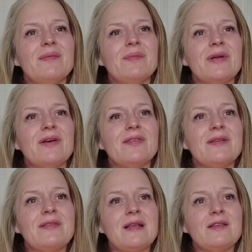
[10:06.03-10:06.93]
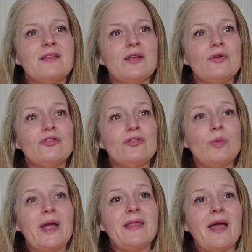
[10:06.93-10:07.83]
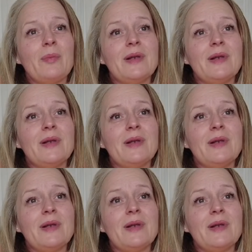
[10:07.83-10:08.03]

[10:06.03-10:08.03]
because I said to Sooz, just wait there,